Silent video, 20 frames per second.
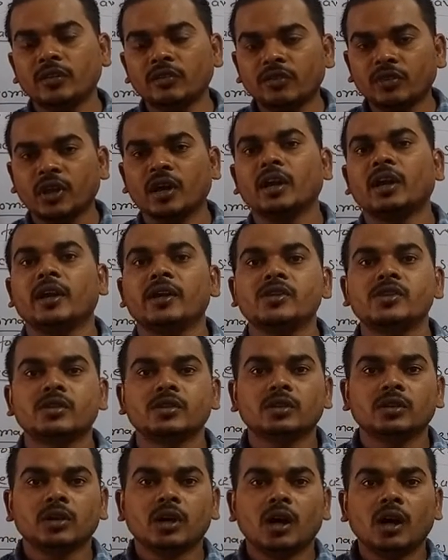infrared,
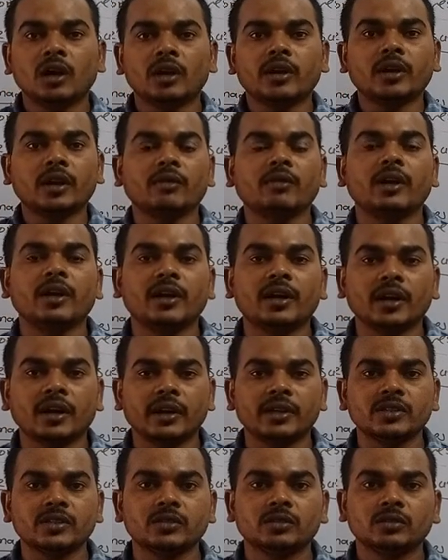ultraviolet
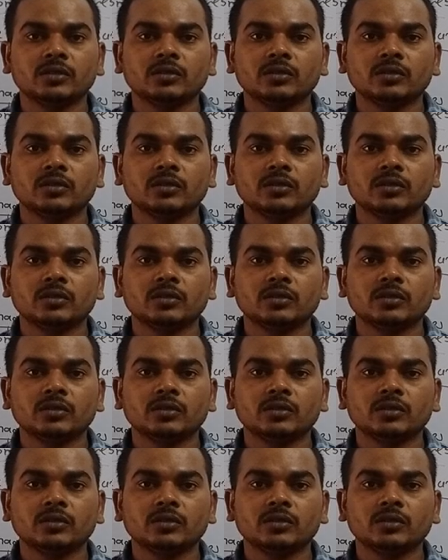rays